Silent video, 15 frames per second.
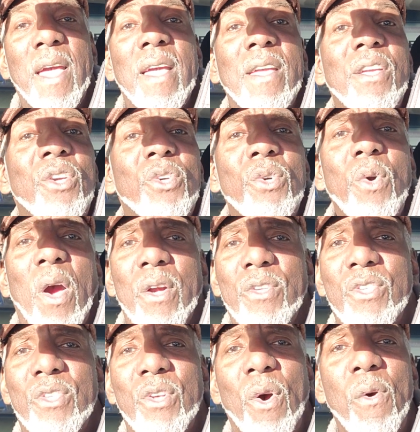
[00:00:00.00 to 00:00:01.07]
You are
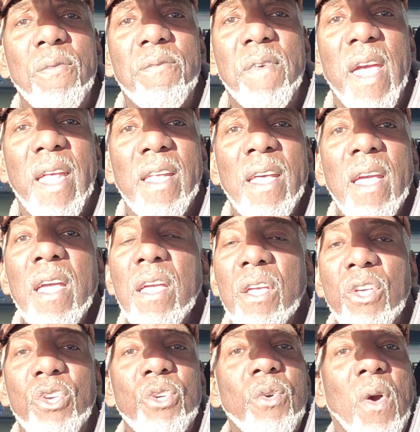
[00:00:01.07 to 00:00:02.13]
so fit.
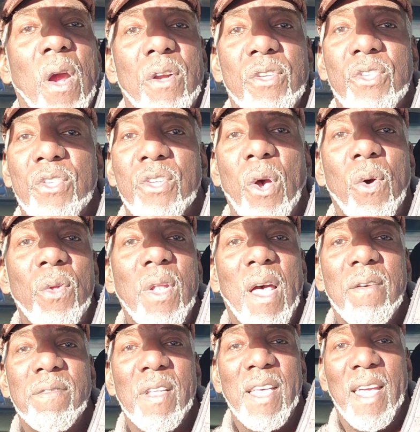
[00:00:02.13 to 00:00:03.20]
You are so
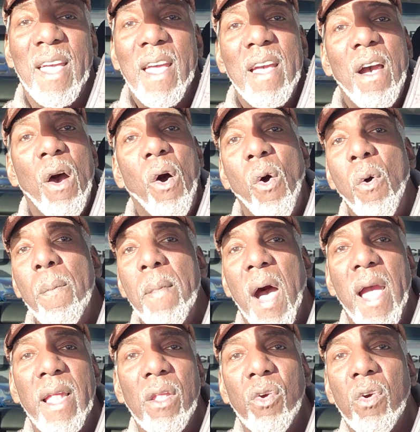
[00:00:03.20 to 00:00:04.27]
lovely. Oh
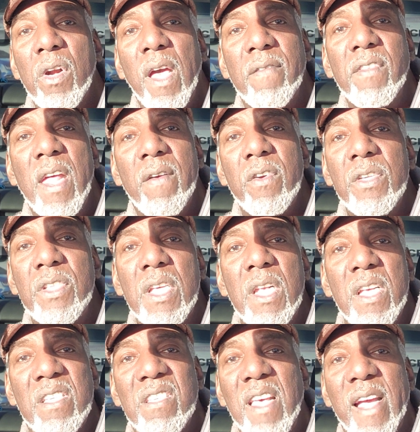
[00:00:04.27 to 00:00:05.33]
my Lord, I've never seen a
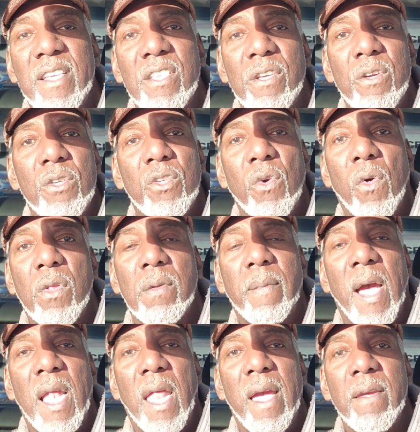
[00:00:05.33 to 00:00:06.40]
sexier soul in
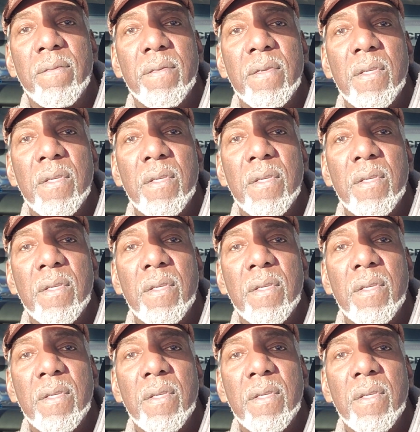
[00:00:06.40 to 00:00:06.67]
my life.